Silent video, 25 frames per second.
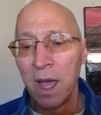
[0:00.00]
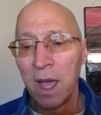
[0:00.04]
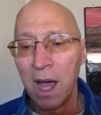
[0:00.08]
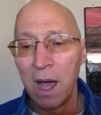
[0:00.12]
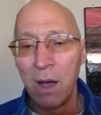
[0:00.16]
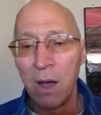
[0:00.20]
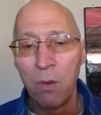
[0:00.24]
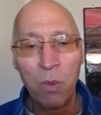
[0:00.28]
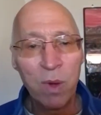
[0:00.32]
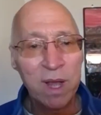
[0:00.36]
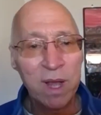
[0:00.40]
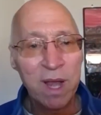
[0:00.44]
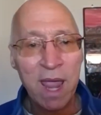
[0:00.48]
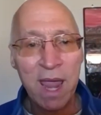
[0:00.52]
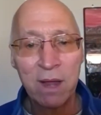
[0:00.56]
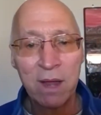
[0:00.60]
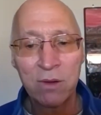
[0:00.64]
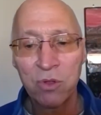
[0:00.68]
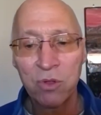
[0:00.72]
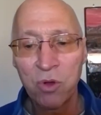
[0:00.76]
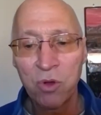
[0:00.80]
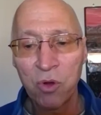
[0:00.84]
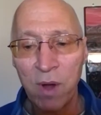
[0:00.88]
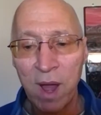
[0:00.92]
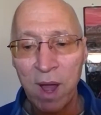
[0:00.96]
When
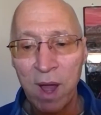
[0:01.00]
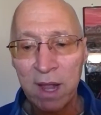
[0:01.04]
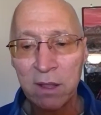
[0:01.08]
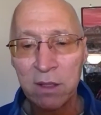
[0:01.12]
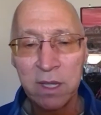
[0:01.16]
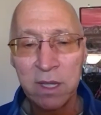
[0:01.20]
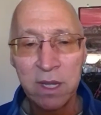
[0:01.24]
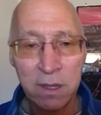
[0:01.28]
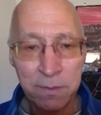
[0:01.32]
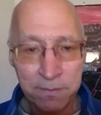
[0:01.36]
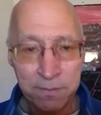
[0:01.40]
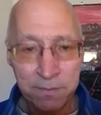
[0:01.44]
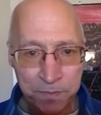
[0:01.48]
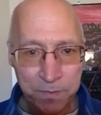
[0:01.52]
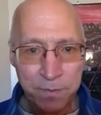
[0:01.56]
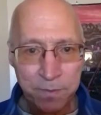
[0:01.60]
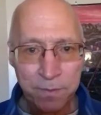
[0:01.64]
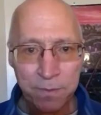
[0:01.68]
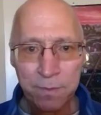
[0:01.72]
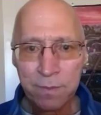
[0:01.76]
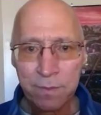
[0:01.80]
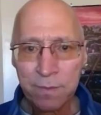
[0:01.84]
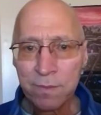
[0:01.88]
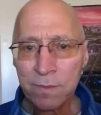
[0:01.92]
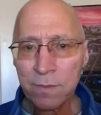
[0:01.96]
handled correctly,
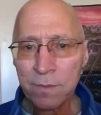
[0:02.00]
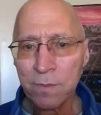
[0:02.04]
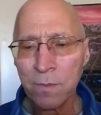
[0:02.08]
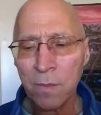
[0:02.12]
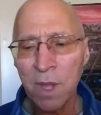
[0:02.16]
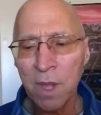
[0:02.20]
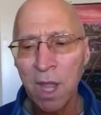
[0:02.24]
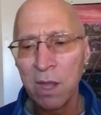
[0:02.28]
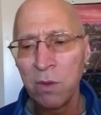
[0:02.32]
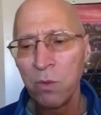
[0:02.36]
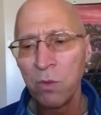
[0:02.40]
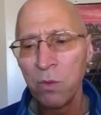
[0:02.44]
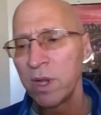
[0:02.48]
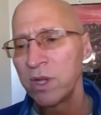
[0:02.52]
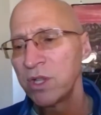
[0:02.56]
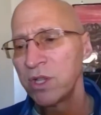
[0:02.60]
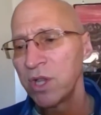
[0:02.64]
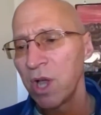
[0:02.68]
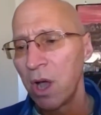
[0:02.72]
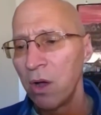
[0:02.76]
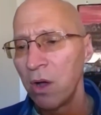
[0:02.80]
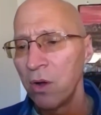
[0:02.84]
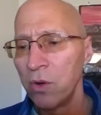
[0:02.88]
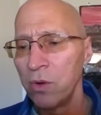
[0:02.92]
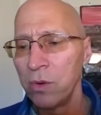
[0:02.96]
the
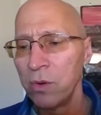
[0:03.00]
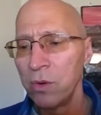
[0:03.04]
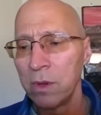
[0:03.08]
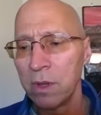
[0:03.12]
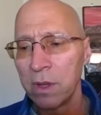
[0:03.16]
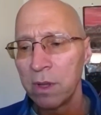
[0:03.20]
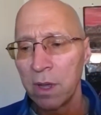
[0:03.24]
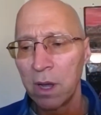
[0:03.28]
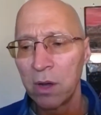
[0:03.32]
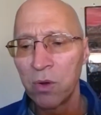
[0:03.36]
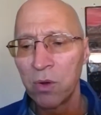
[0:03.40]
rent-to-own